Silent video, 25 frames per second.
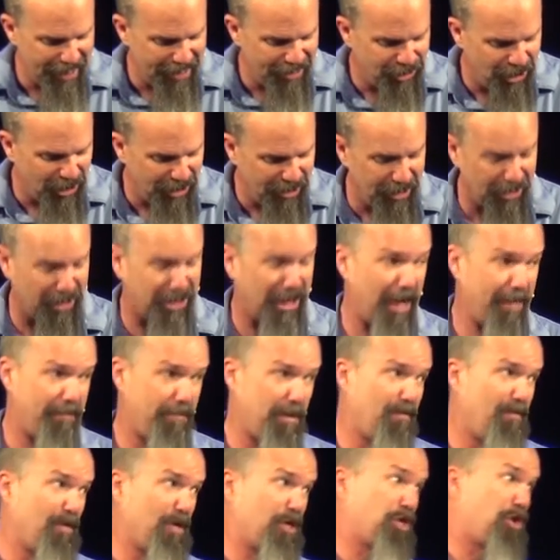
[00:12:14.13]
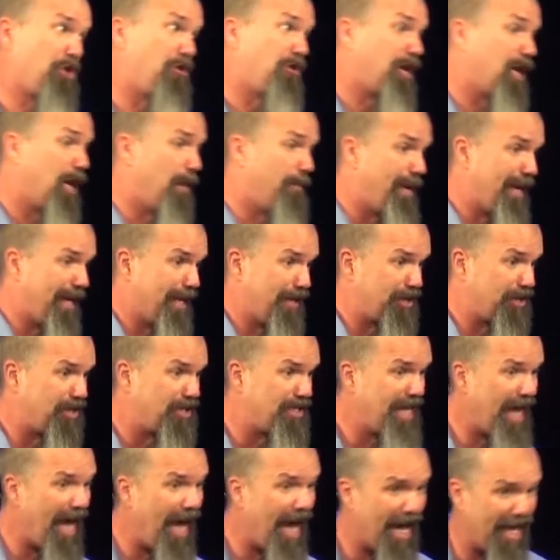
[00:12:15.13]
and Jesus kept even talking about his
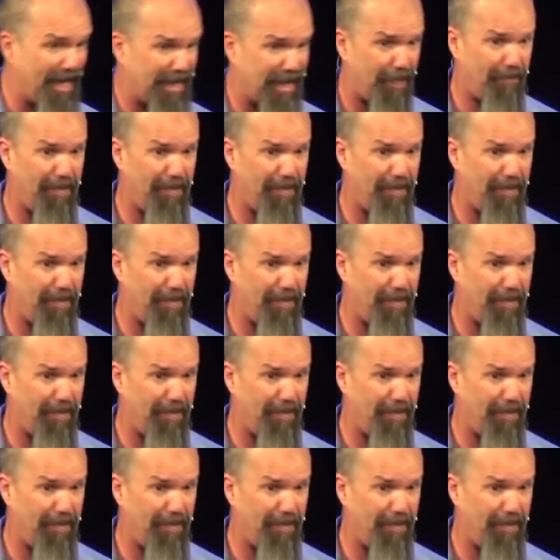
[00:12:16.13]
death.